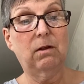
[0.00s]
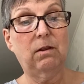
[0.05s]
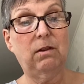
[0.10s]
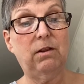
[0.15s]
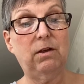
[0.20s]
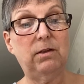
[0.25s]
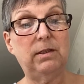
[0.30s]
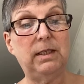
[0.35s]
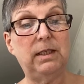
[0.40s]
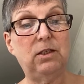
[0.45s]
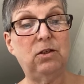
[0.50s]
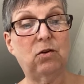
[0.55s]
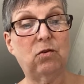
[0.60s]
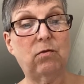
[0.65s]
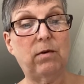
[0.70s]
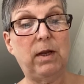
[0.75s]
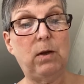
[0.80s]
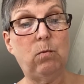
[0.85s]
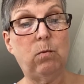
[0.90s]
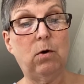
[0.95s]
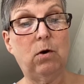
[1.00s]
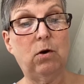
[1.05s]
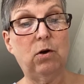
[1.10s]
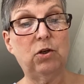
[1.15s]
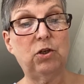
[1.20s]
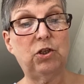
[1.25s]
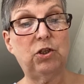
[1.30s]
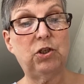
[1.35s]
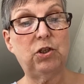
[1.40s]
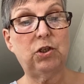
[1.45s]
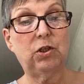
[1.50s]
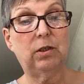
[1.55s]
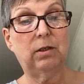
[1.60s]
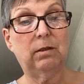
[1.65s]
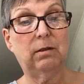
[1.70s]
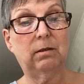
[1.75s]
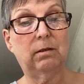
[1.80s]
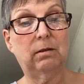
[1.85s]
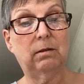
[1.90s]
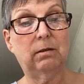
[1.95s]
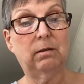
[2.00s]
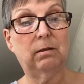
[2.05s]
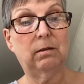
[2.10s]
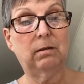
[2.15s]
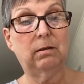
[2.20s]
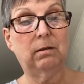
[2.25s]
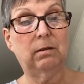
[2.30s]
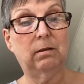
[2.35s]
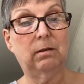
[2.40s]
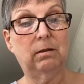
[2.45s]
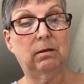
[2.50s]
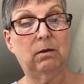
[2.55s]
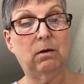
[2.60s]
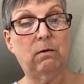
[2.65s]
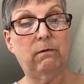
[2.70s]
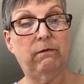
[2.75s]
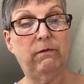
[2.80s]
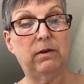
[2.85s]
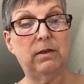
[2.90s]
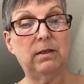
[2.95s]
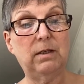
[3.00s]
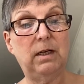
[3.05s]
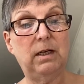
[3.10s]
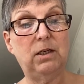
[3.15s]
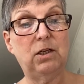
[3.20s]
30 degree wash. Obviously